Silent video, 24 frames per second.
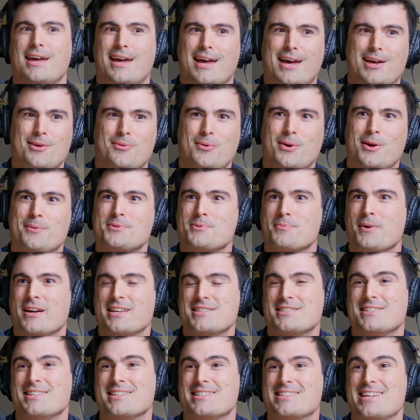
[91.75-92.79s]
how do we
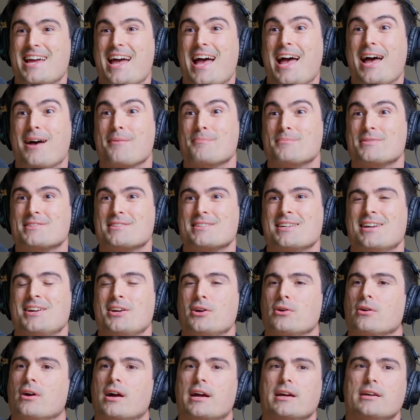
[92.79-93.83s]
optimize the taps,
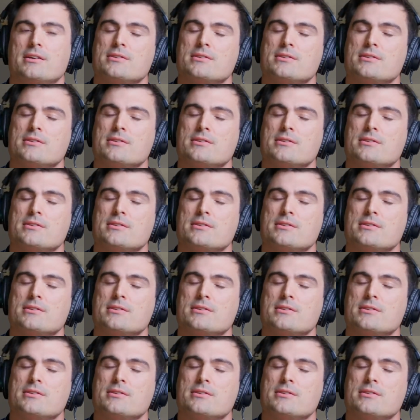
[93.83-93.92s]
right?